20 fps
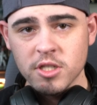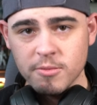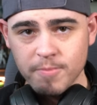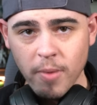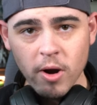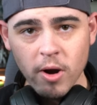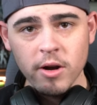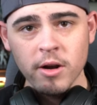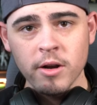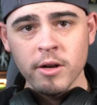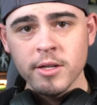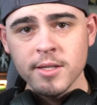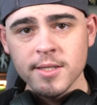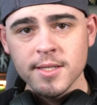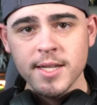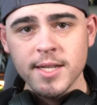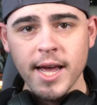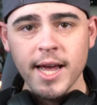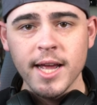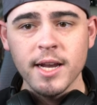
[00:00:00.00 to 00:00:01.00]

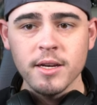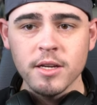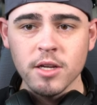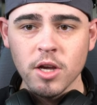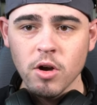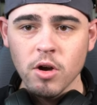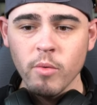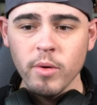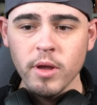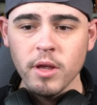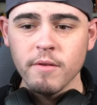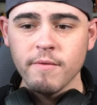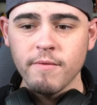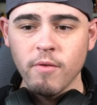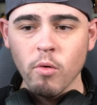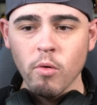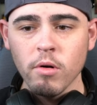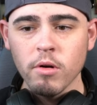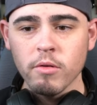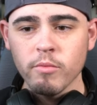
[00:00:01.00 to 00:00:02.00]
Spartans and going
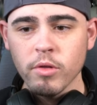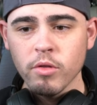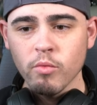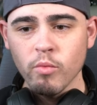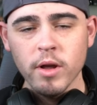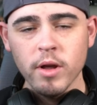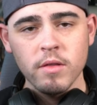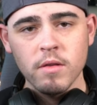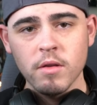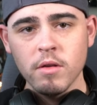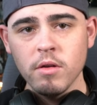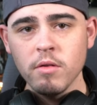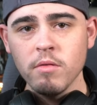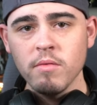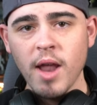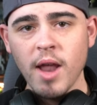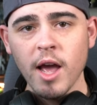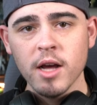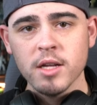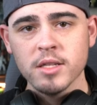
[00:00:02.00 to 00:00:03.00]
forward with what to
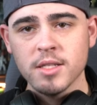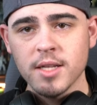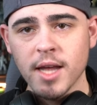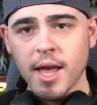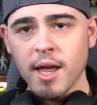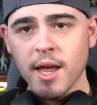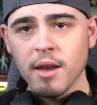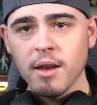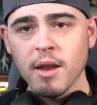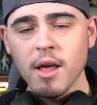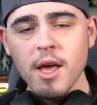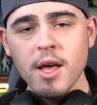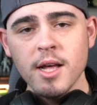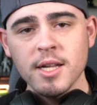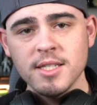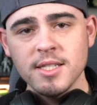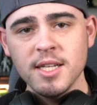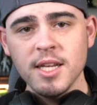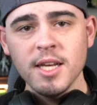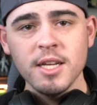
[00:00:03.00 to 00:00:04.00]
do next and
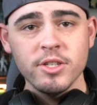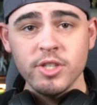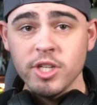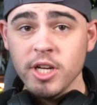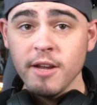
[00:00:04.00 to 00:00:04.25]
seeing